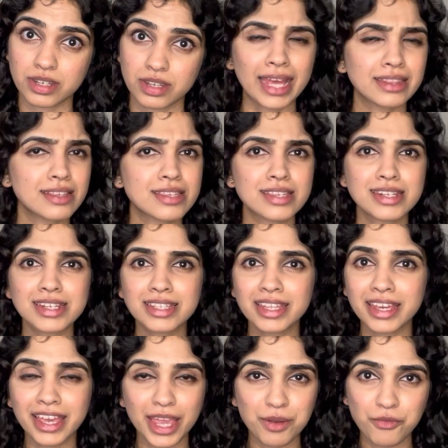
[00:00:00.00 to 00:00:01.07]
and the city they
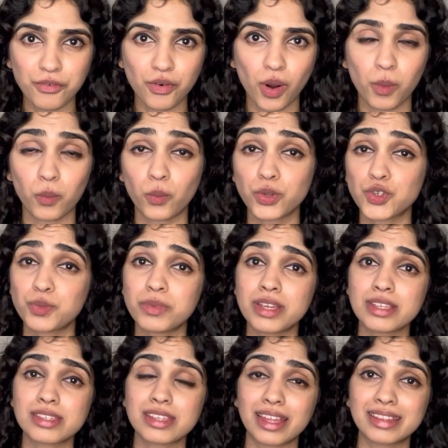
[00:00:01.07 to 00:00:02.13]
came from, which
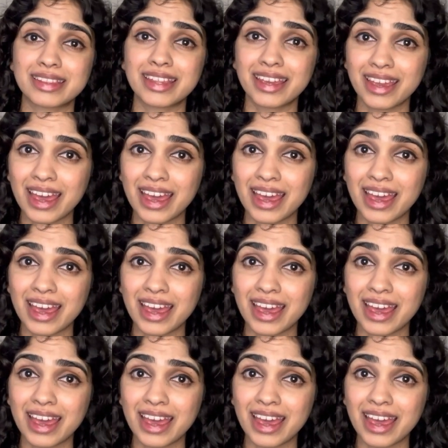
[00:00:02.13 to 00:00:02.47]
means that they